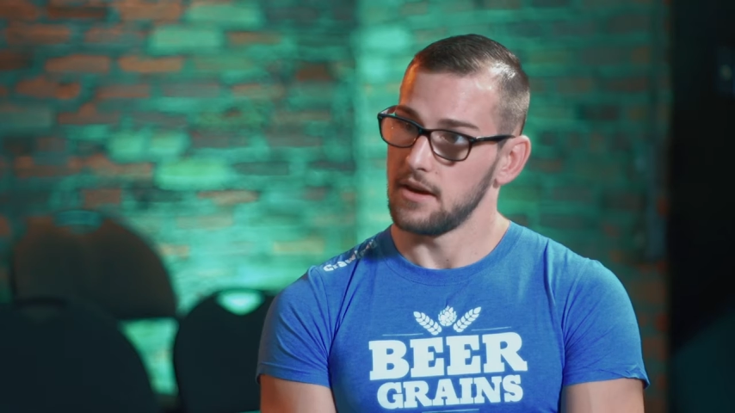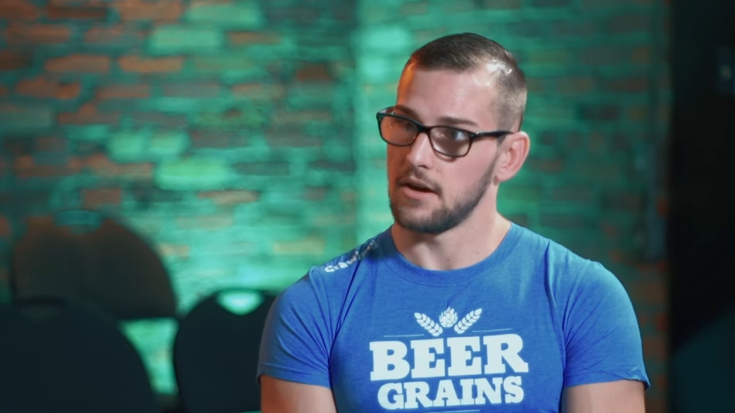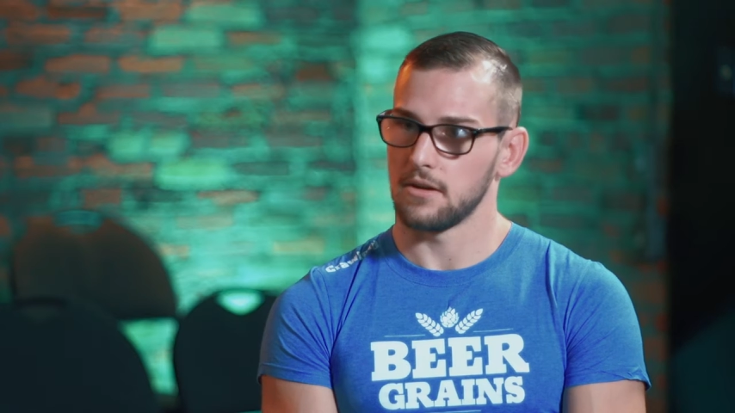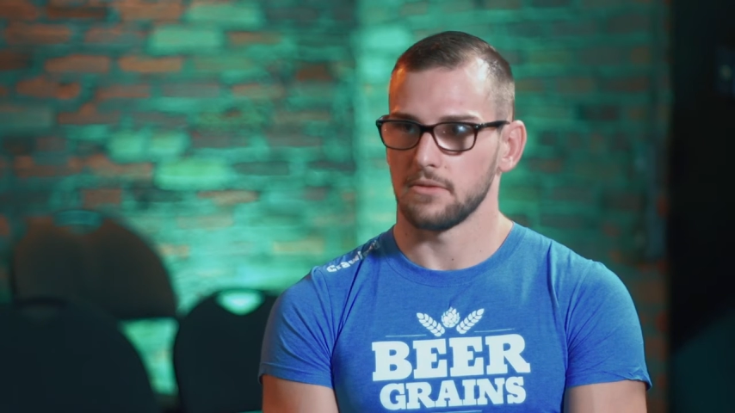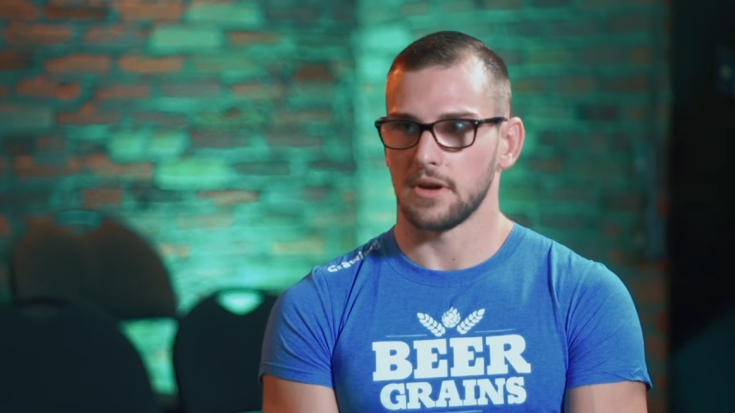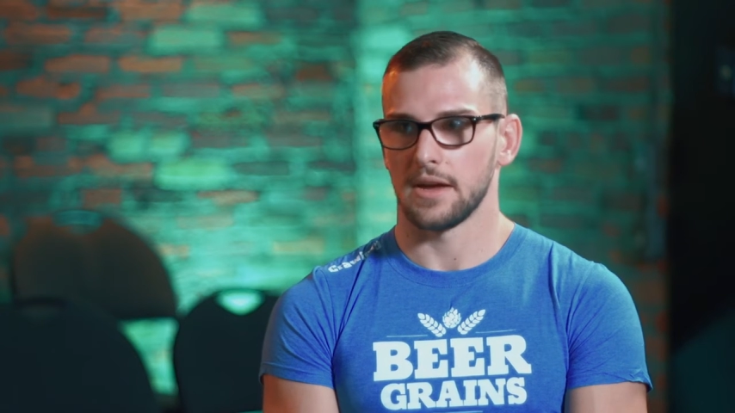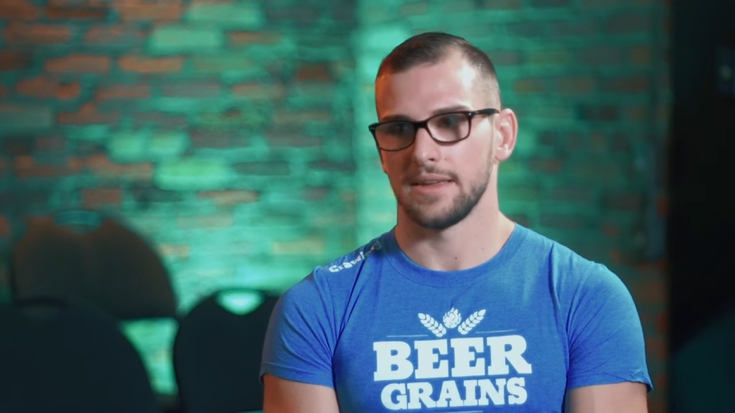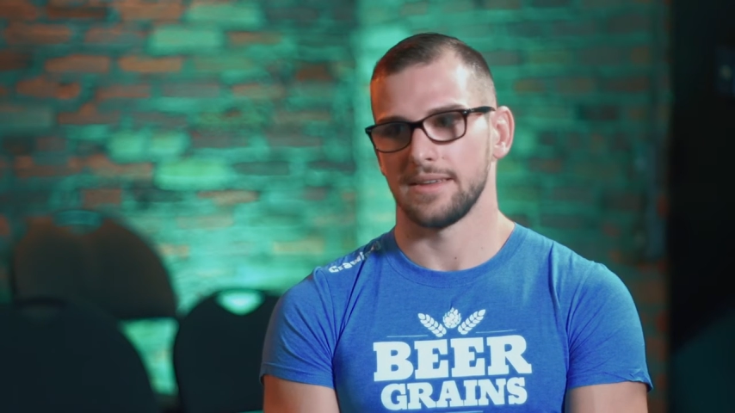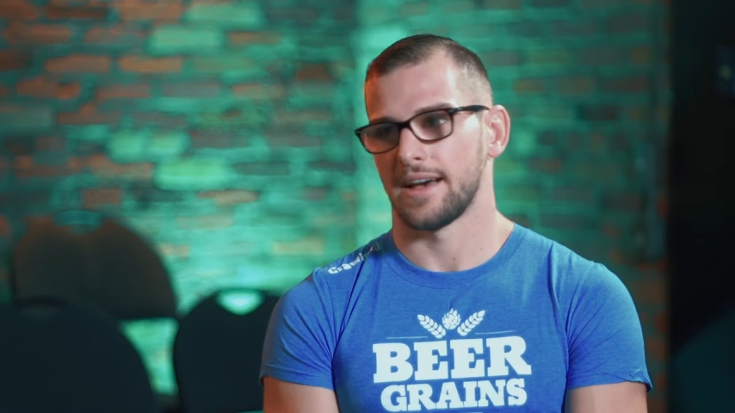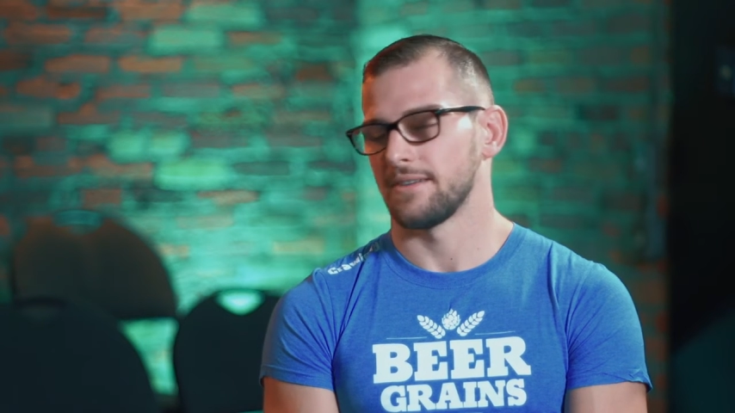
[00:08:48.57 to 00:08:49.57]
Oh,
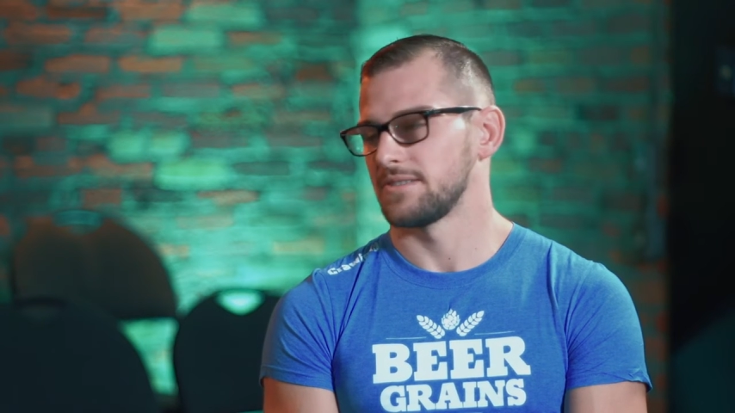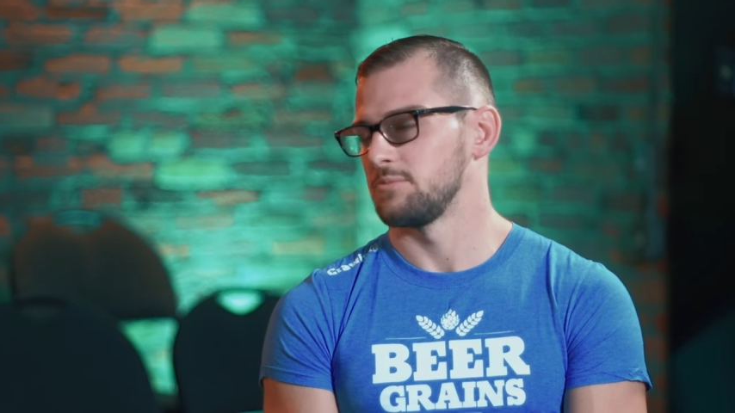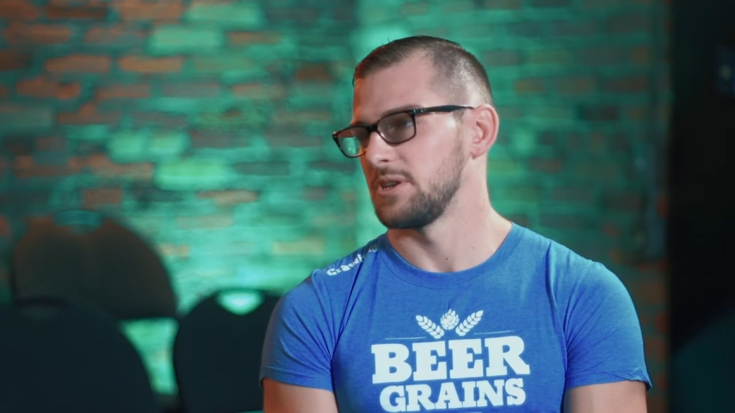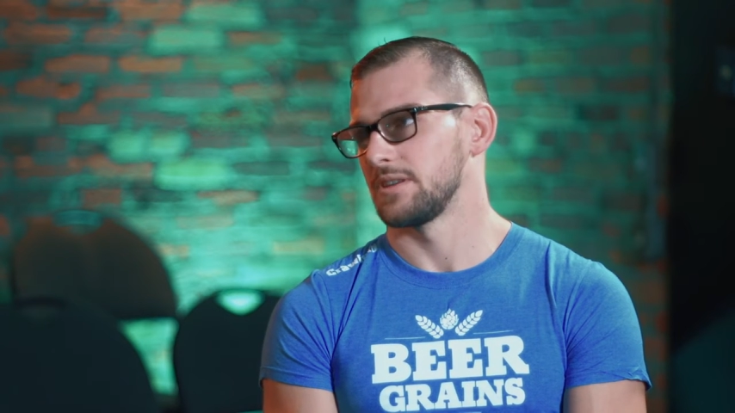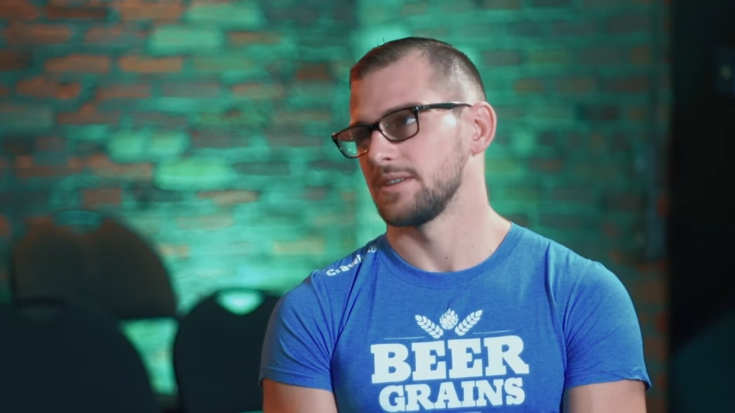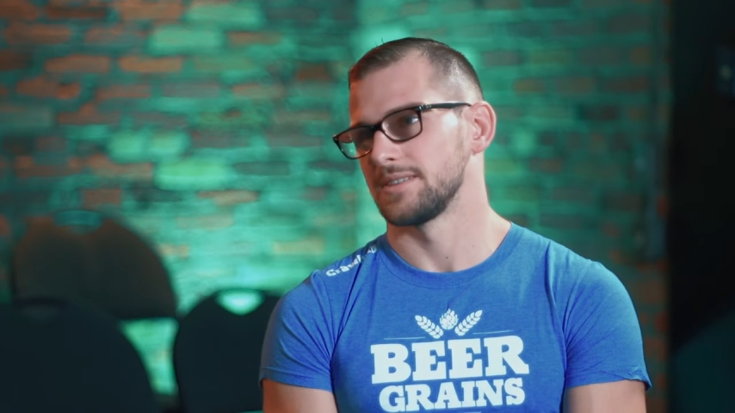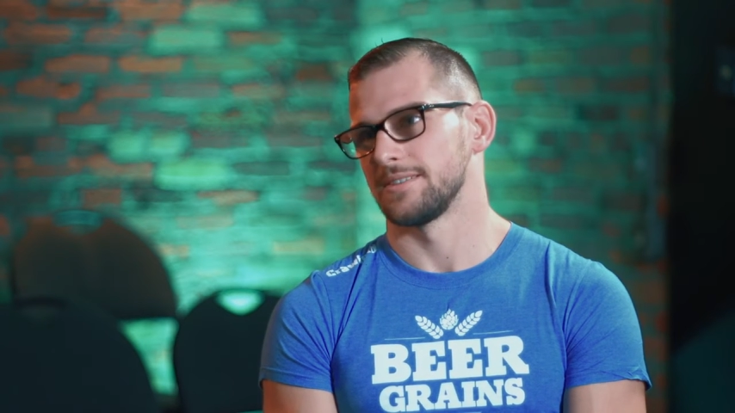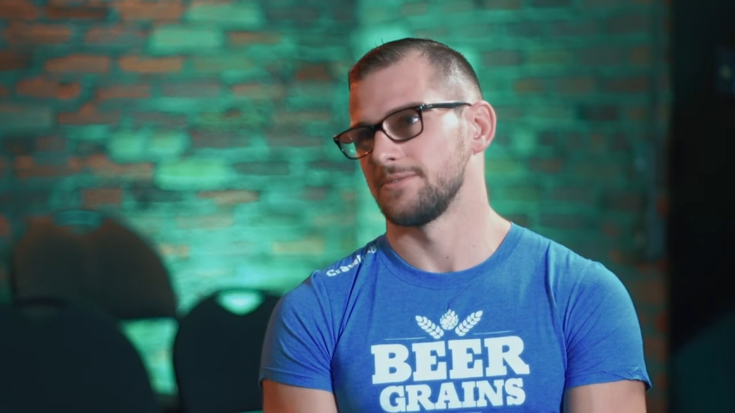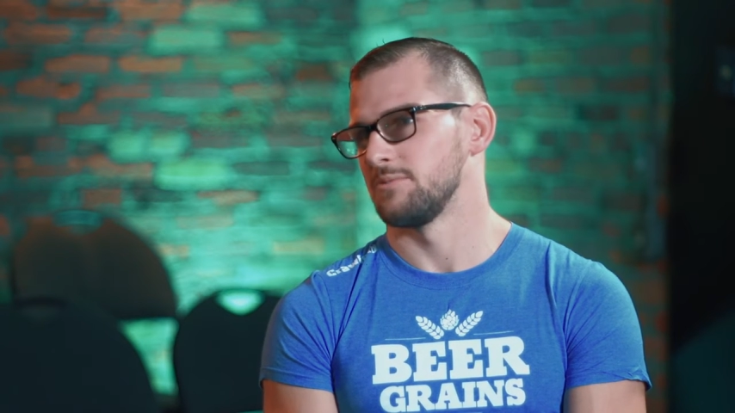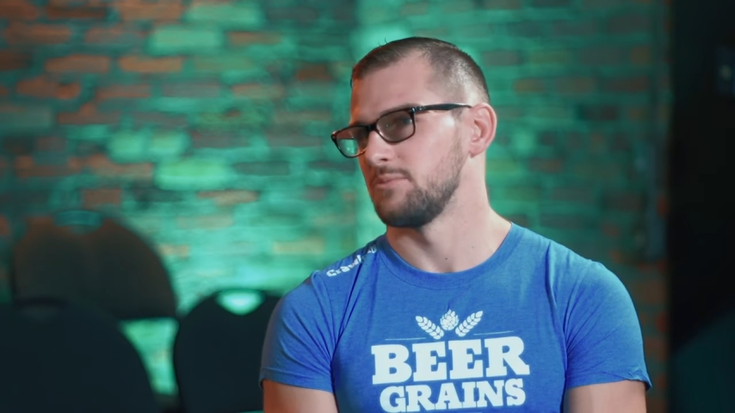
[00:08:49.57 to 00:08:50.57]
I have to be, because
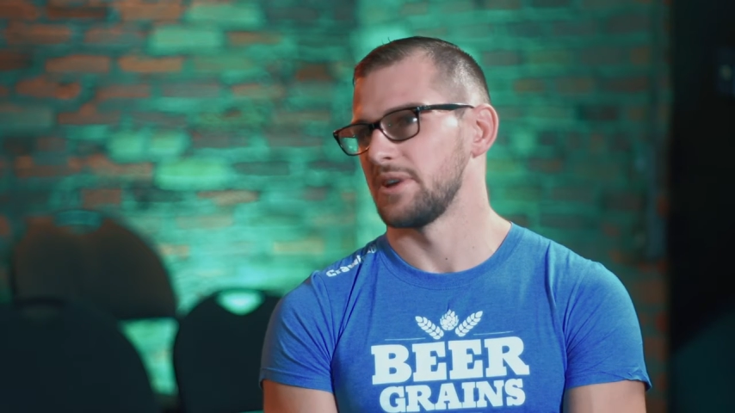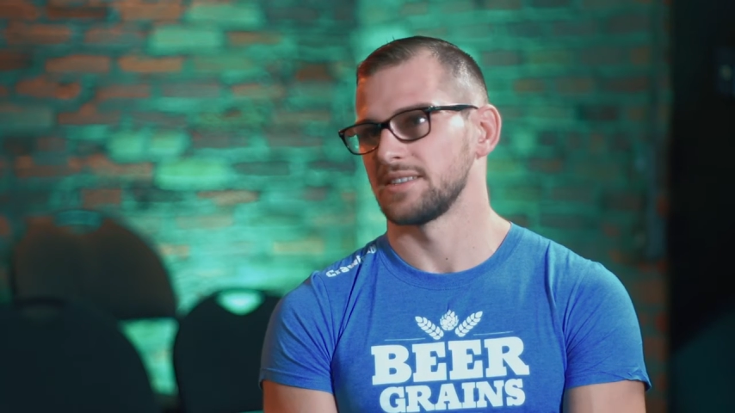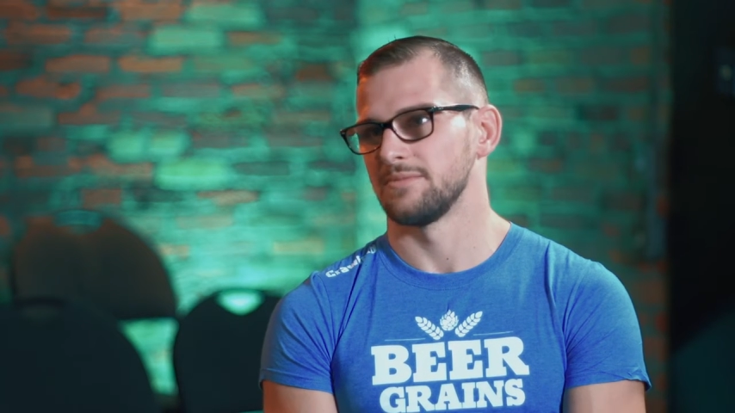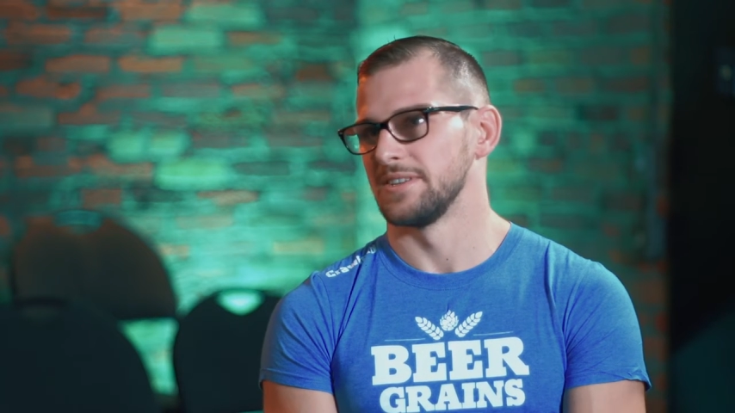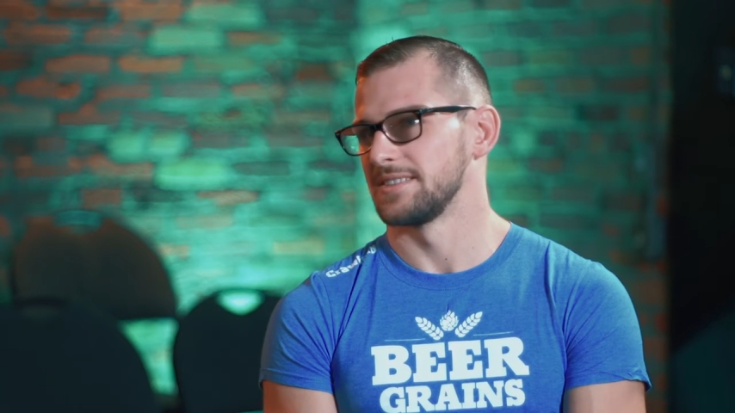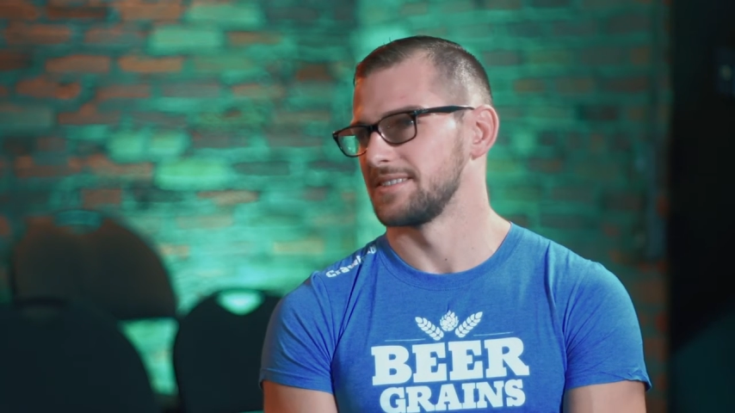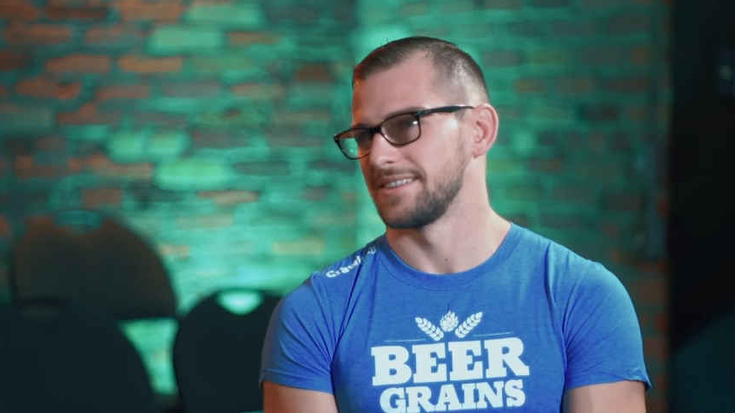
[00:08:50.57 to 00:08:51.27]
if I'm a pessimist,